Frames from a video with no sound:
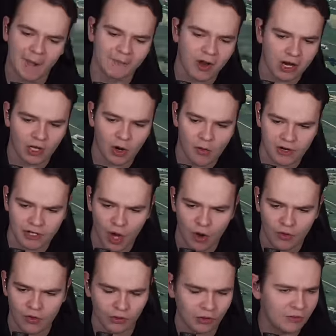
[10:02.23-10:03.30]
but I'm not going to
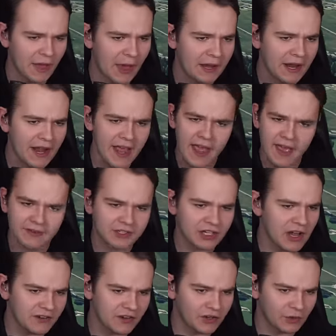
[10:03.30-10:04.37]
go through that.
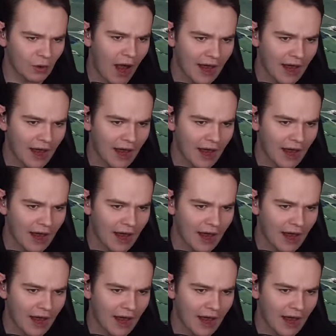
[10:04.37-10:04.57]
Jesus